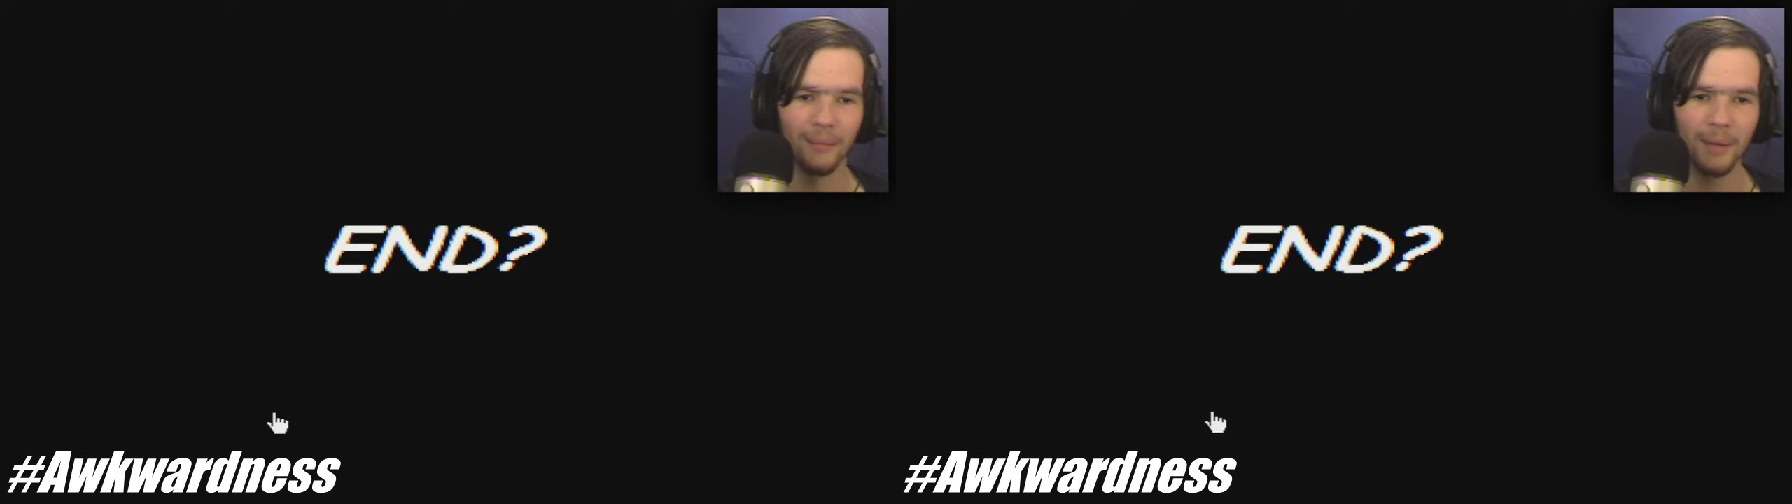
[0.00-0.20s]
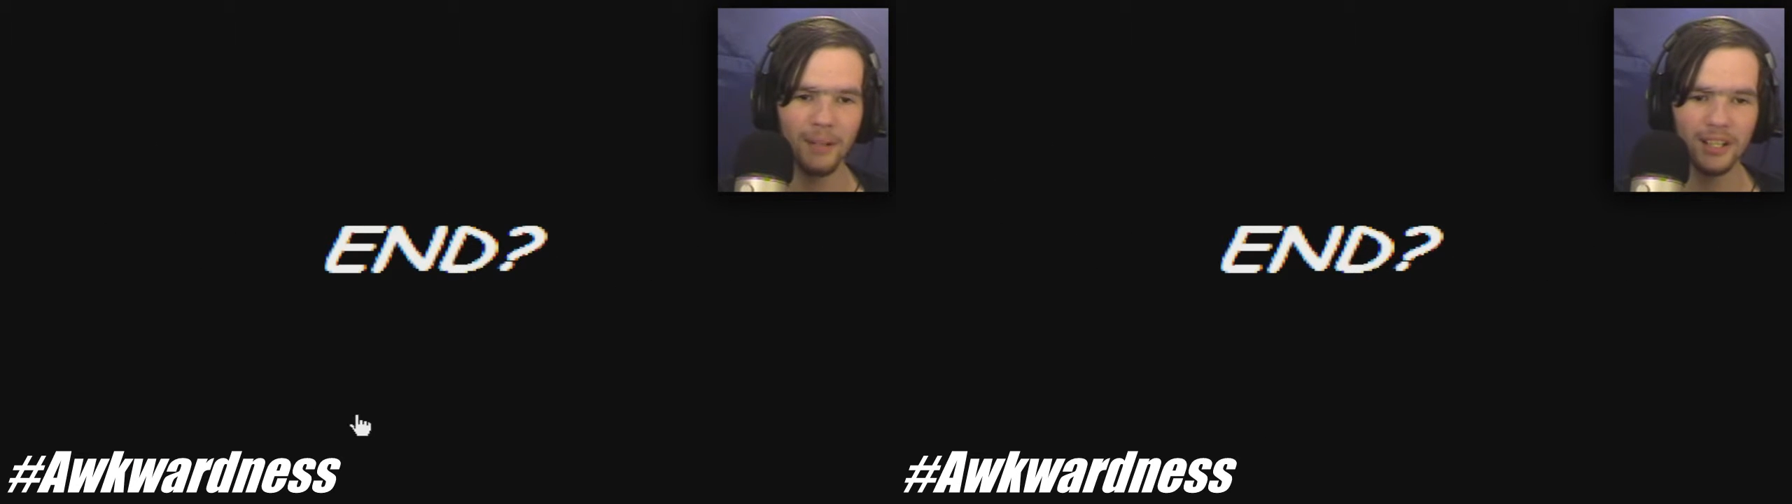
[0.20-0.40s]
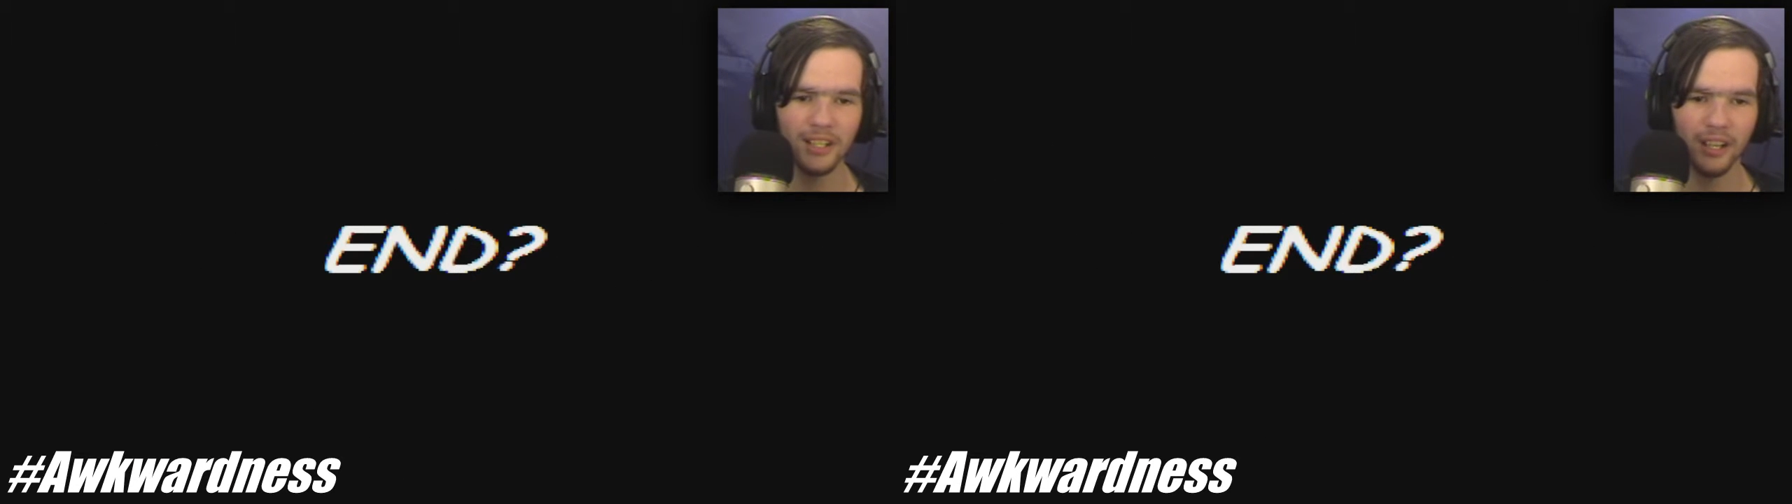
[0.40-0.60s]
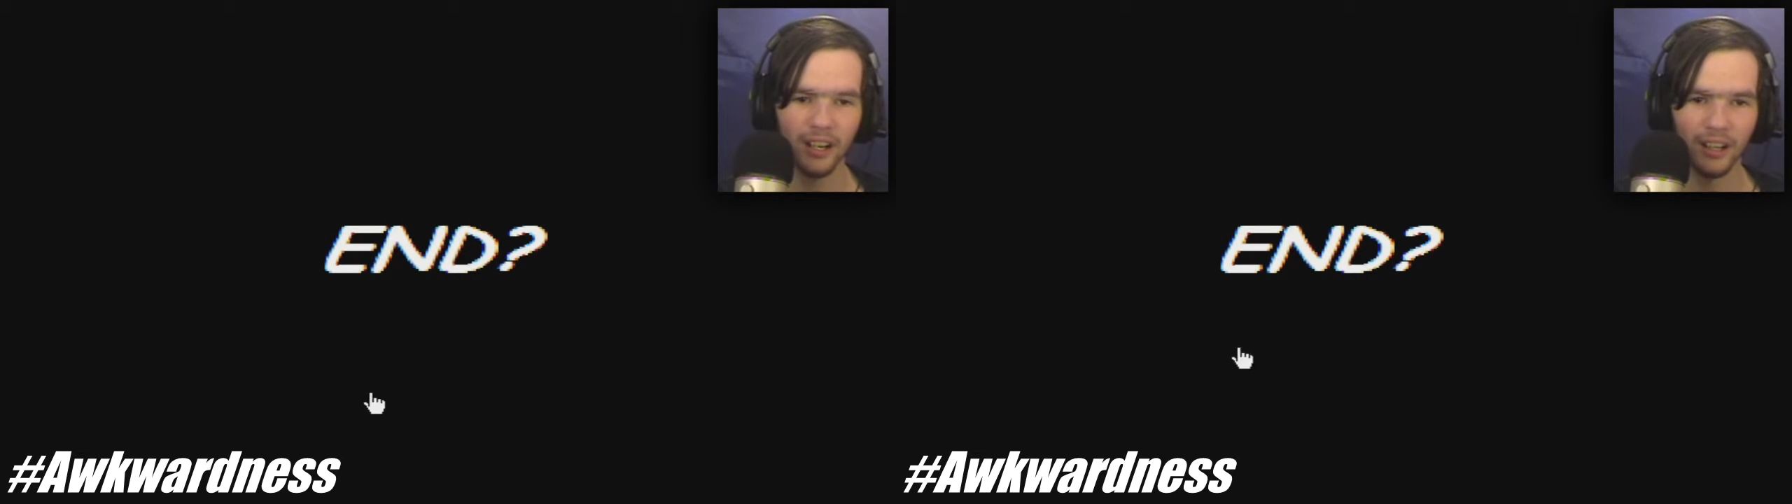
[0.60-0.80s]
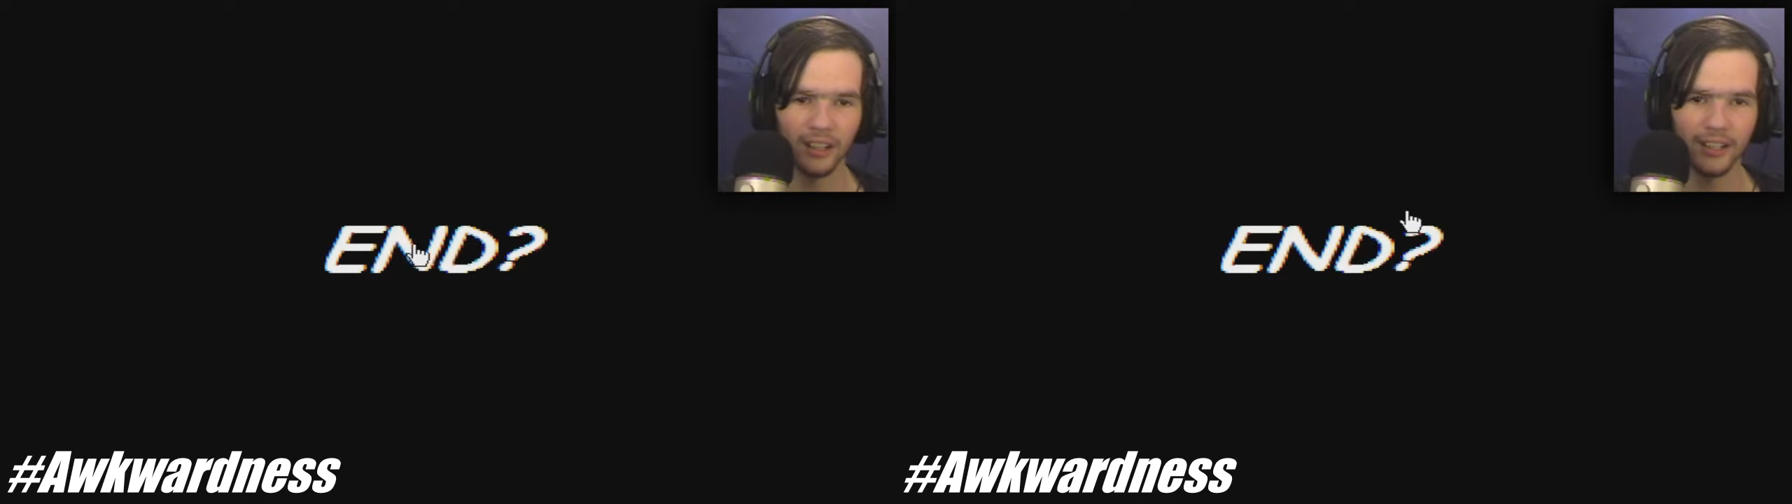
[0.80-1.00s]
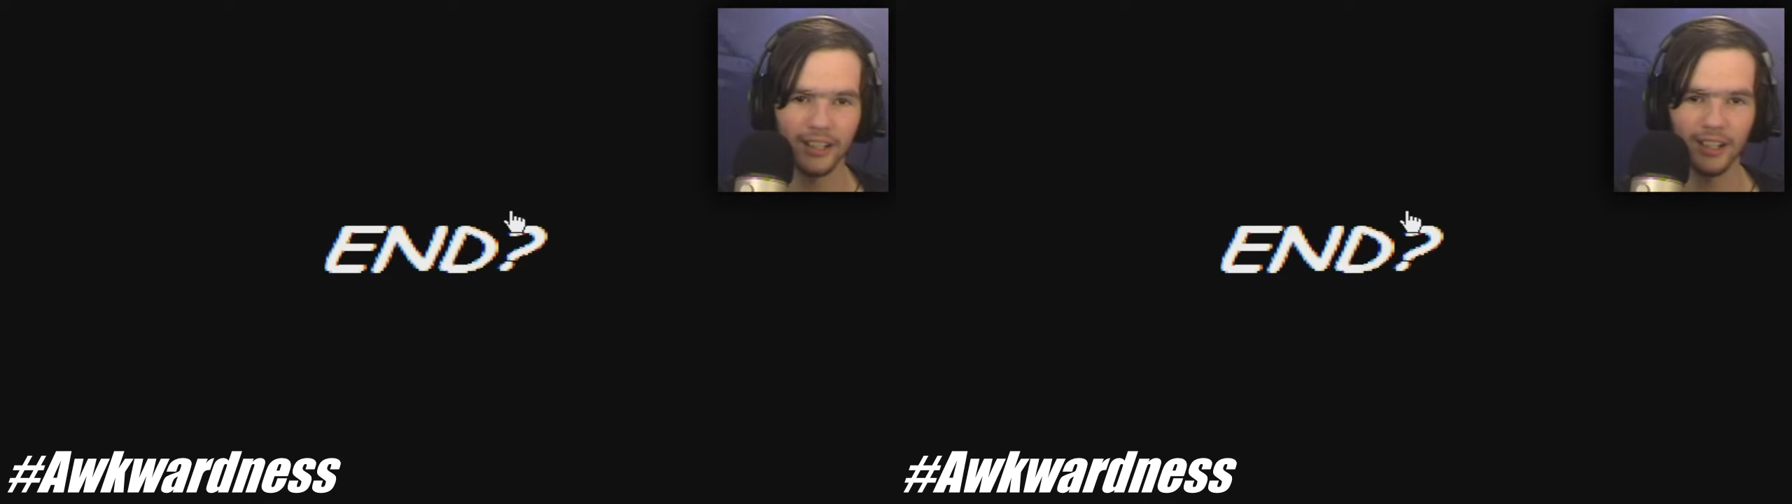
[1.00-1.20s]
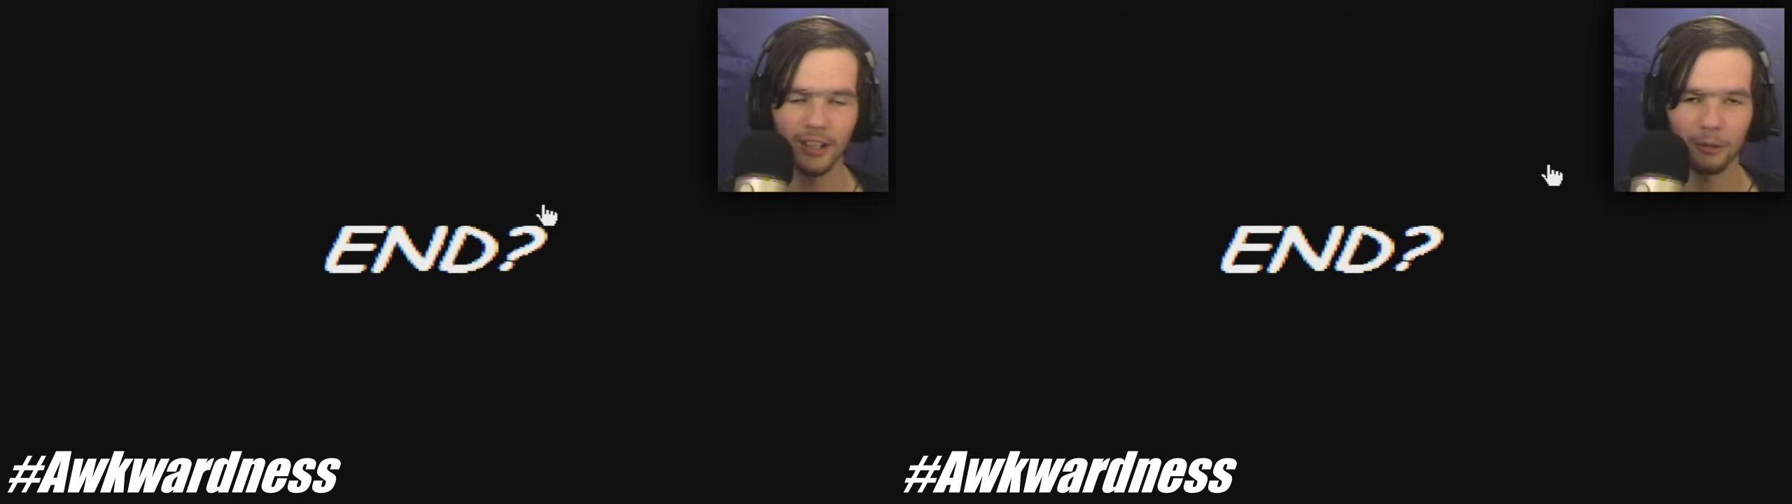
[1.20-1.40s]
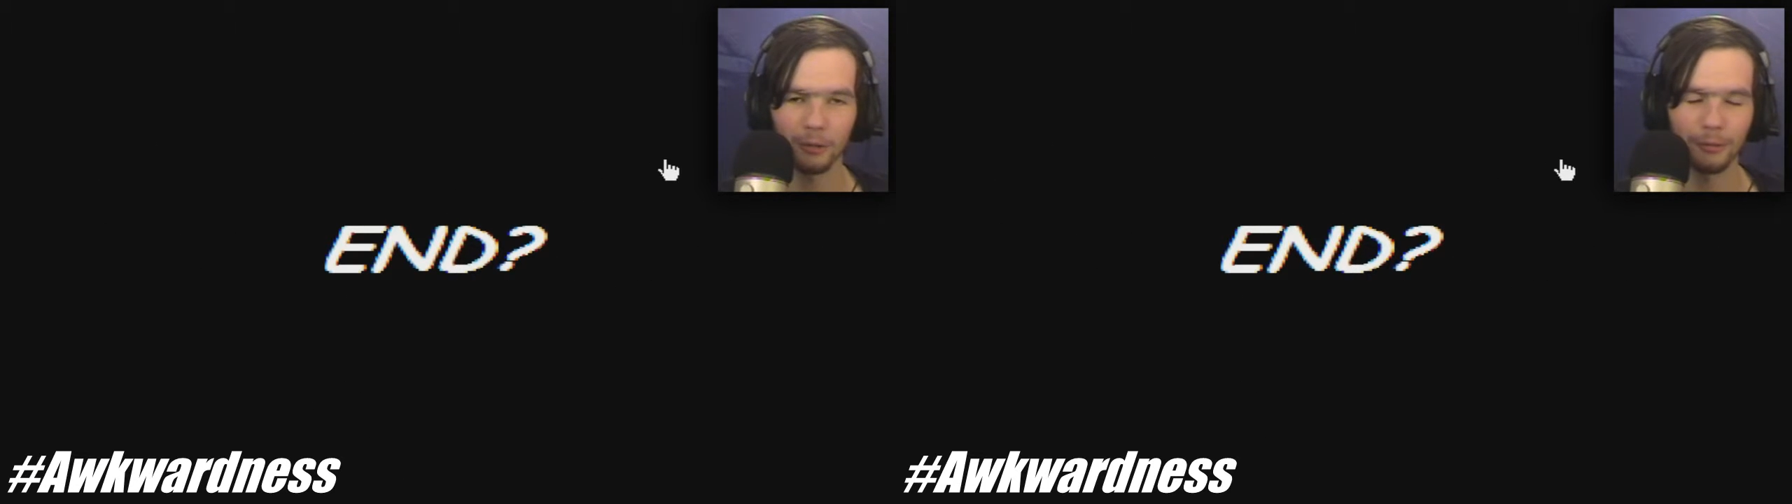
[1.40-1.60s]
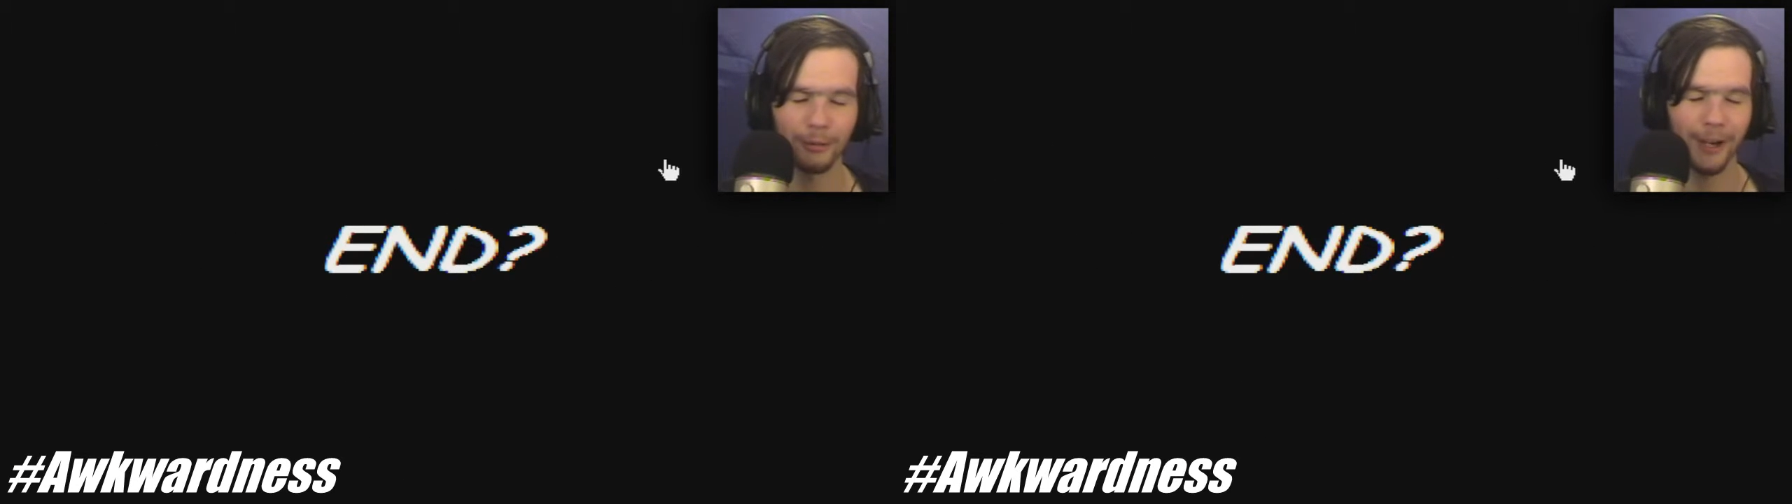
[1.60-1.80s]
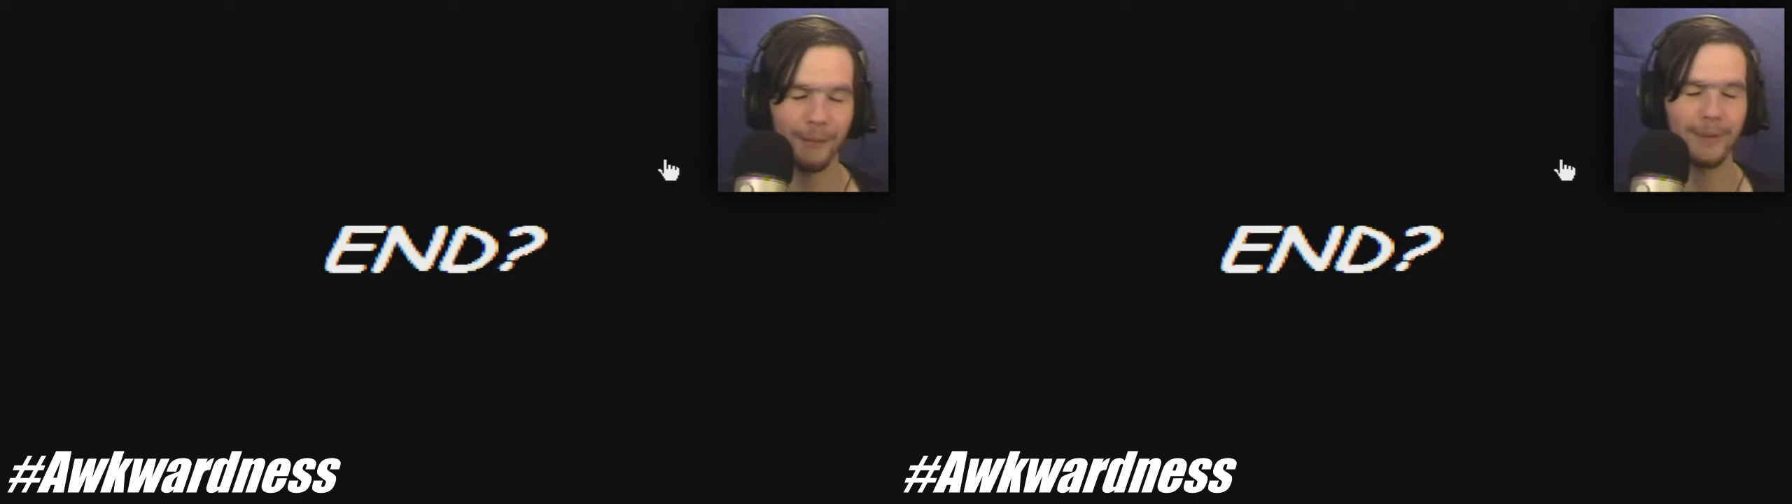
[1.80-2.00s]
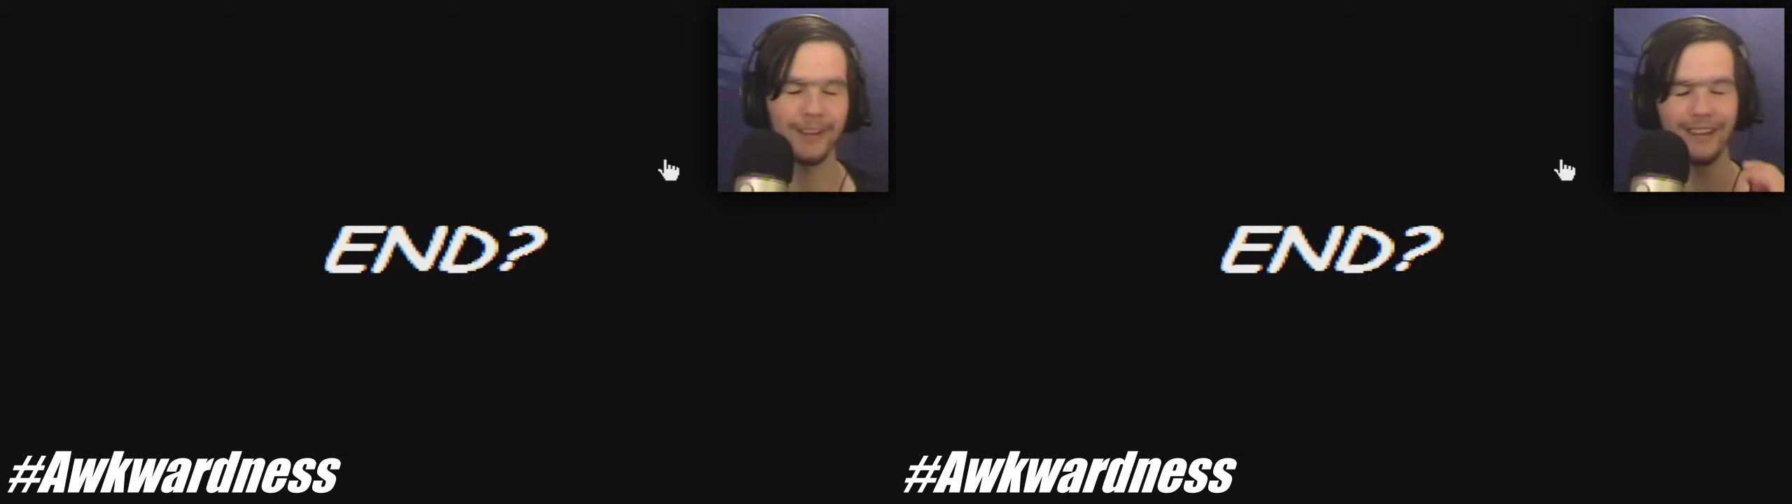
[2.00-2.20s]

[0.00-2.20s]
Maybe it's stuck. Oh crap.